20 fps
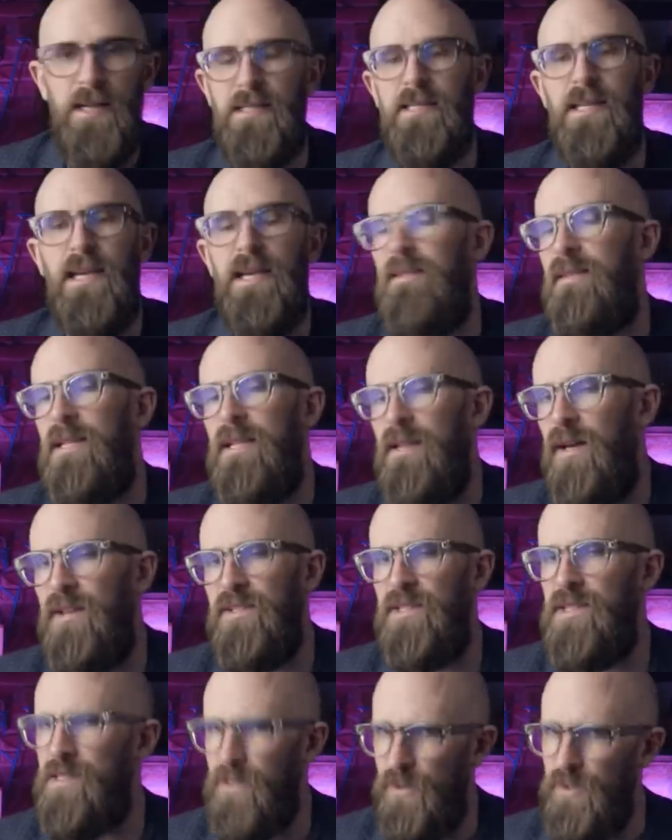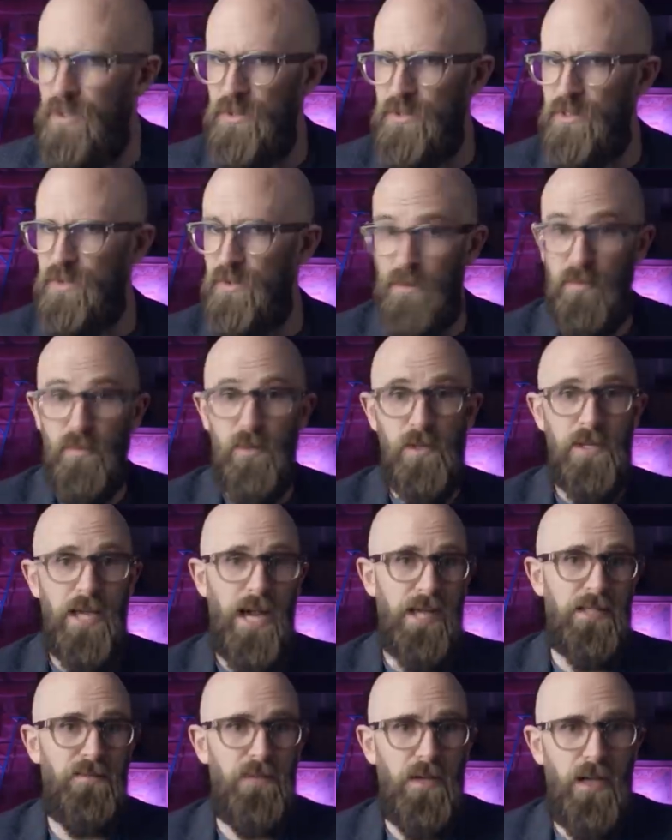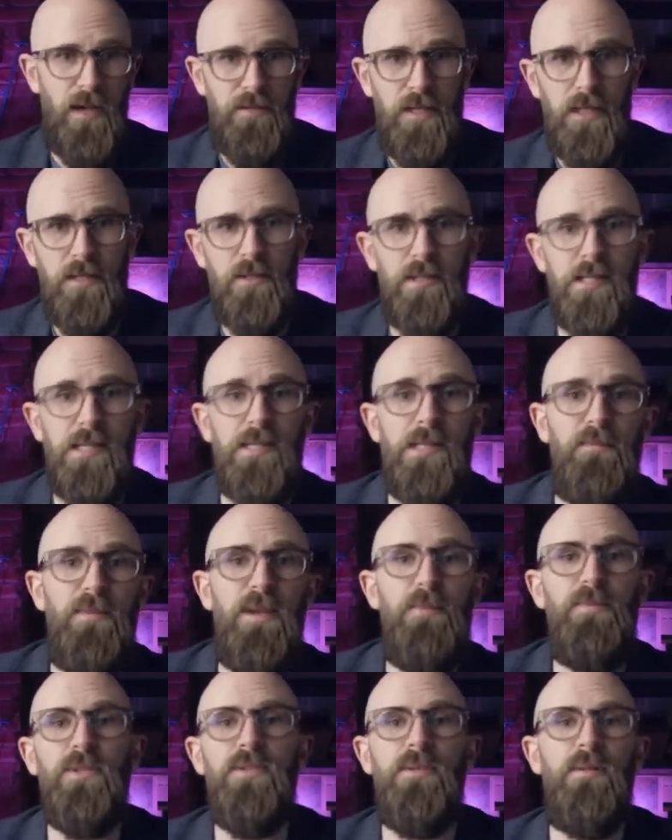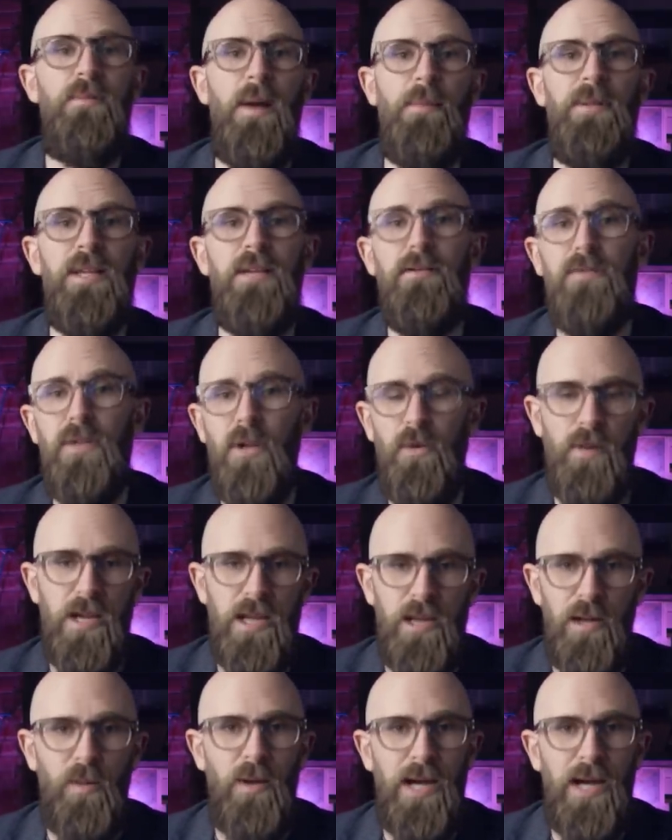Today, the largest single user of wood gasifier vehicles is the People's Republic of Korea,